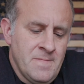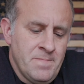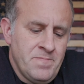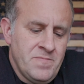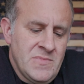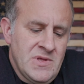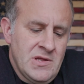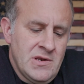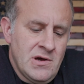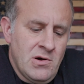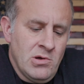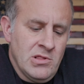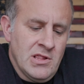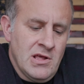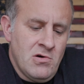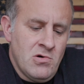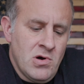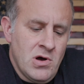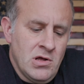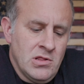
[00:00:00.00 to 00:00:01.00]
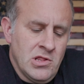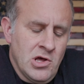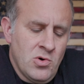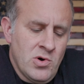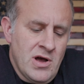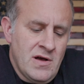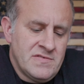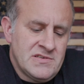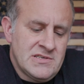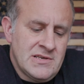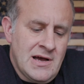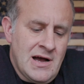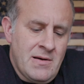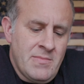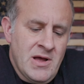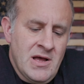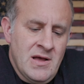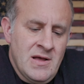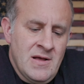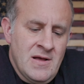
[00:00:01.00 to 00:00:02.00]
low
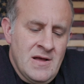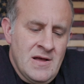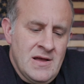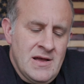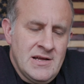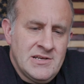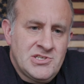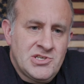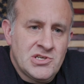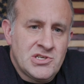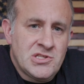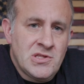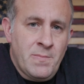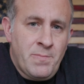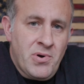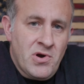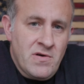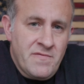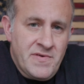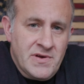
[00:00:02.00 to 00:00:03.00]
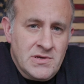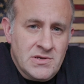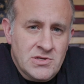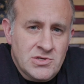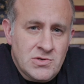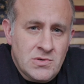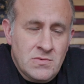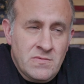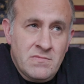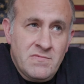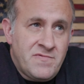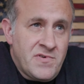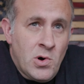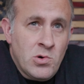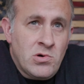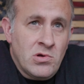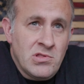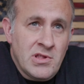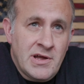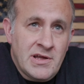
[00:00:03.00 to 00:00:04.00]
f-stop, it's just the perfect
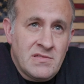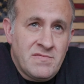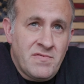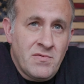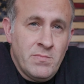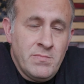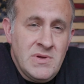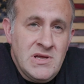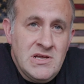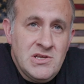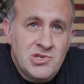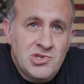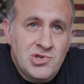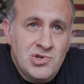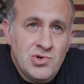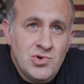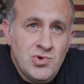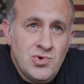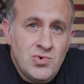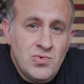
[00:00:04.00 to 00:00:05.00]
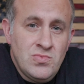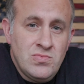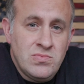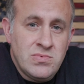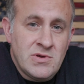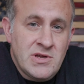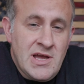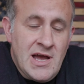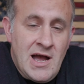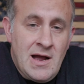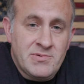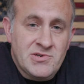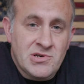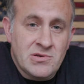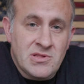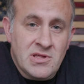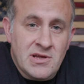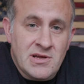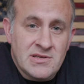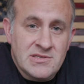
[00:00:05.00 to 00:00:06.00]
focal length for me to
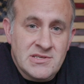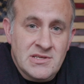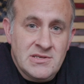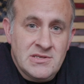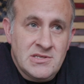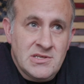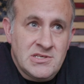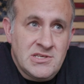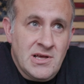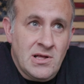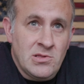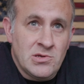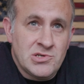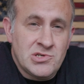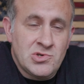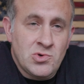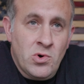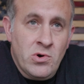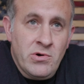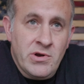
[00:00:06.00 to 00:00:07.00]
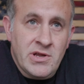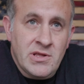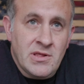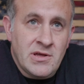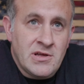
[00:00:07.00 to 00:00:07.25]
capture things and to tell a story,